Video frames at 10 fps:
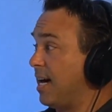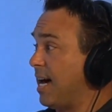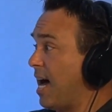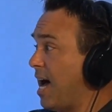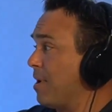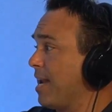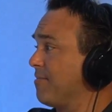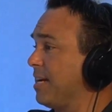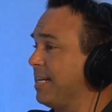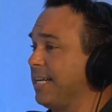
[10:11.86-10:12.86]
I might
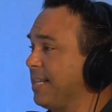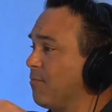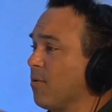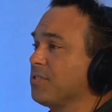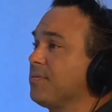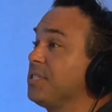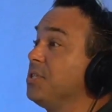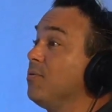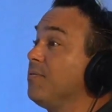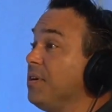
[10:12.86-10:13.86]
have an idea that works for the
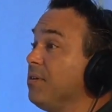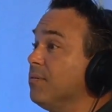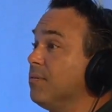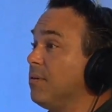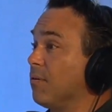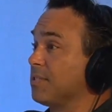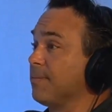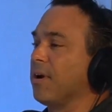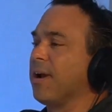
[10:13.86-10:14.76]
two of you or something.